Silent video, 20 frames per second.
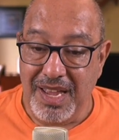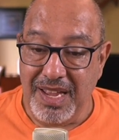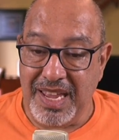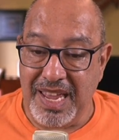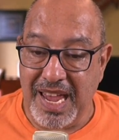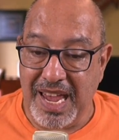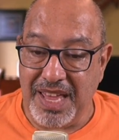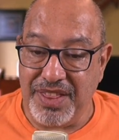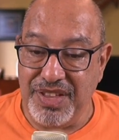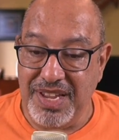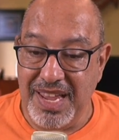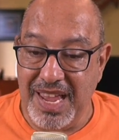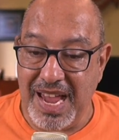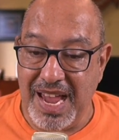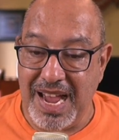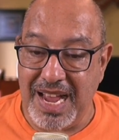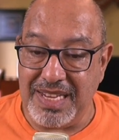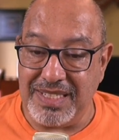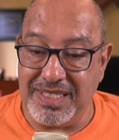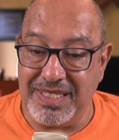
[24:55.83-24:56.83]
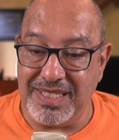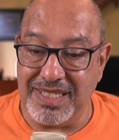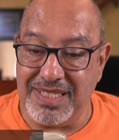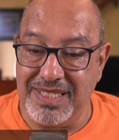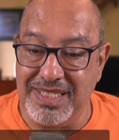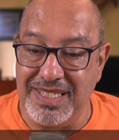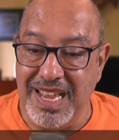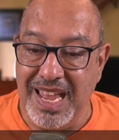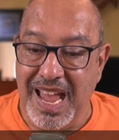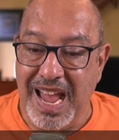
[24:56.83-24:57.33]
Kathy
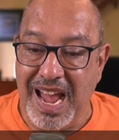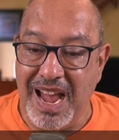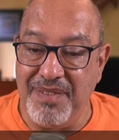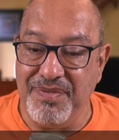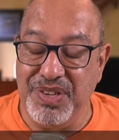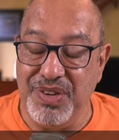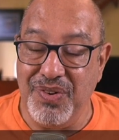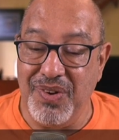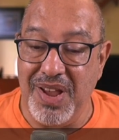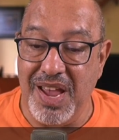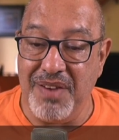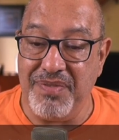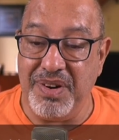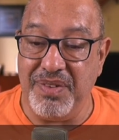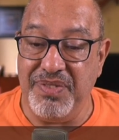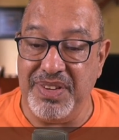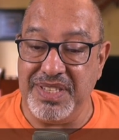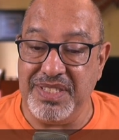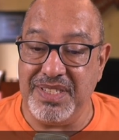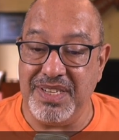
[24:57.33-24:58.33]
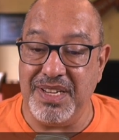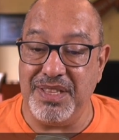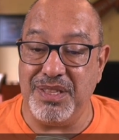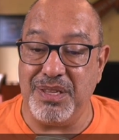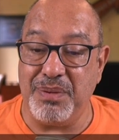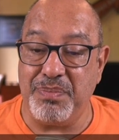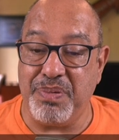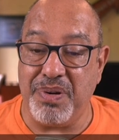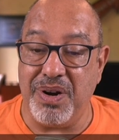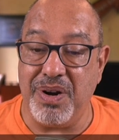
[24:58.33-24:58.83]
asks, have you ever visited
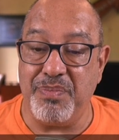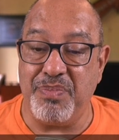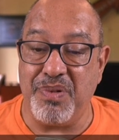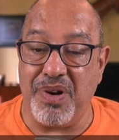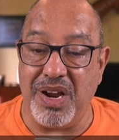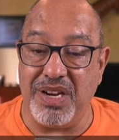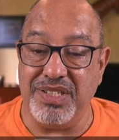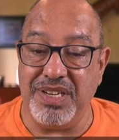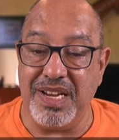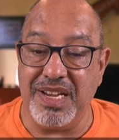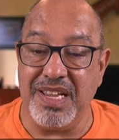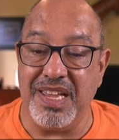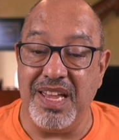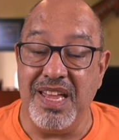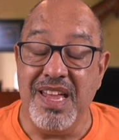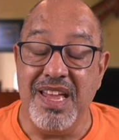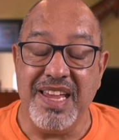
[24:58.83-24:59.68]
the Per project?